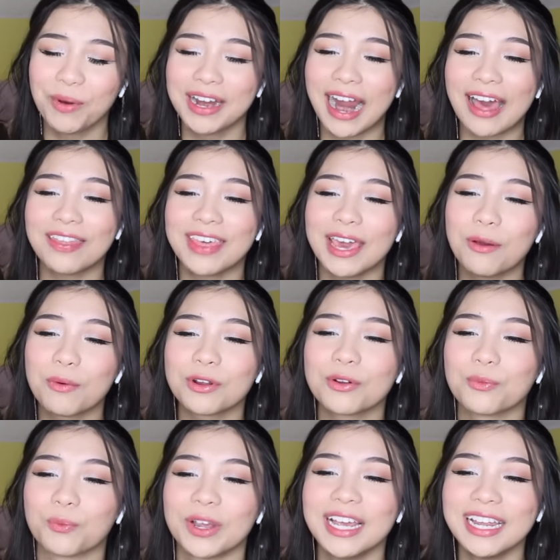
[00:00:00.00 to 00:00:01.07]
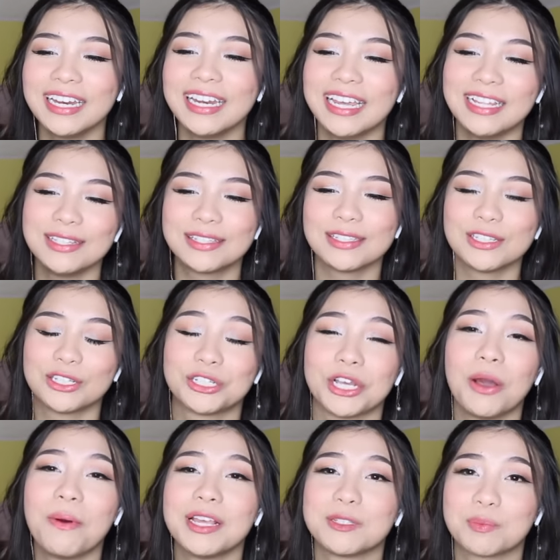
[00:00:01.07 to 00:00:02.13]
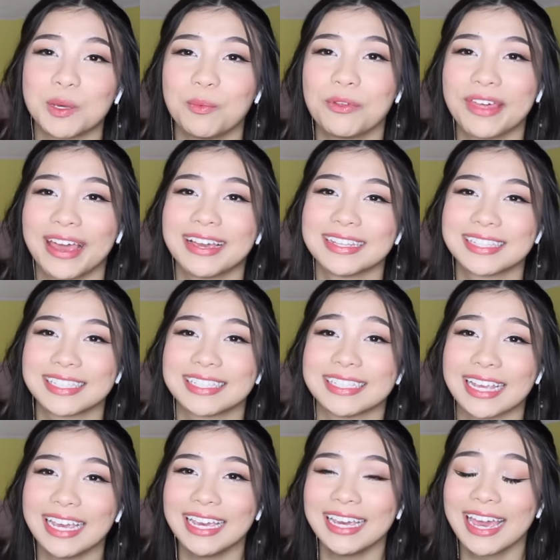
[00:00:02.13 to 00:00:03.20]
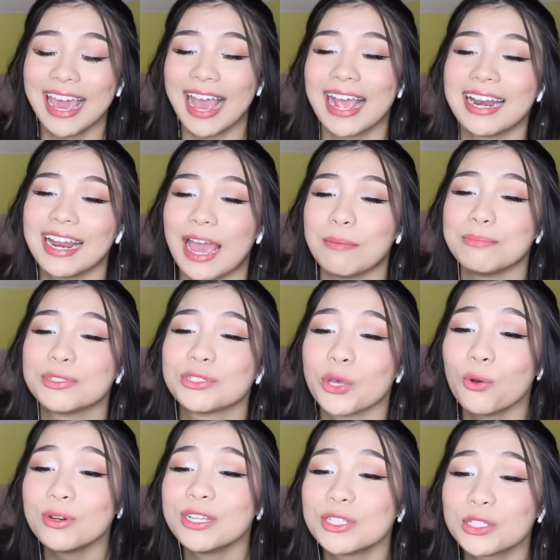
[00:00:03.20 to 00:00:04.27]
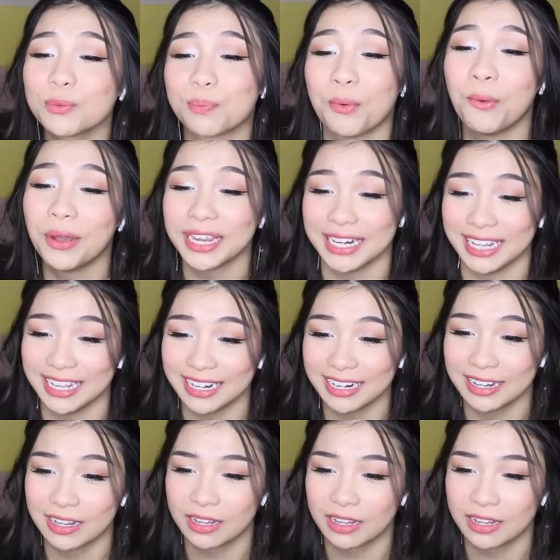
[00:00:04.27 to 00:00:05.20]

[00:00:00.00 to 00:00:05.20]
when they were written into the show as people that could sing, and I'm so disappointed.